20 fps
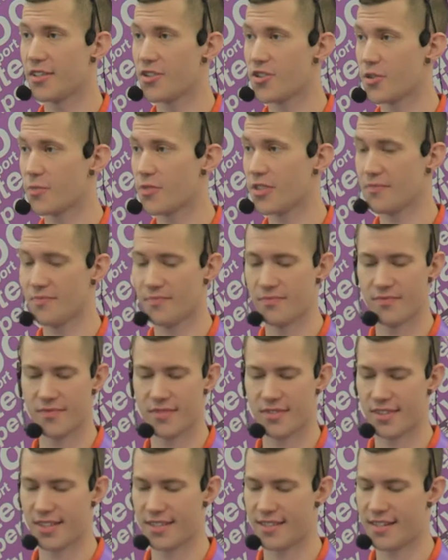in German.
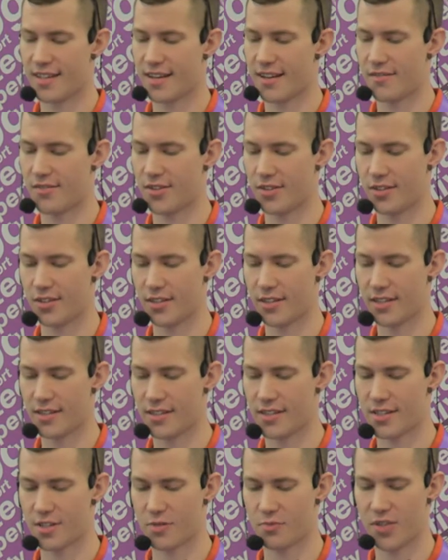Let's have a look
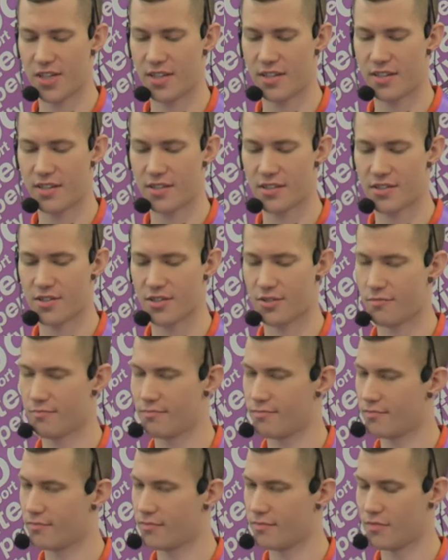at Spanish.
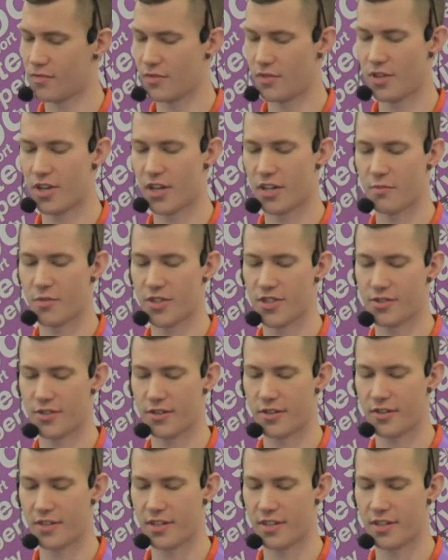Not much longer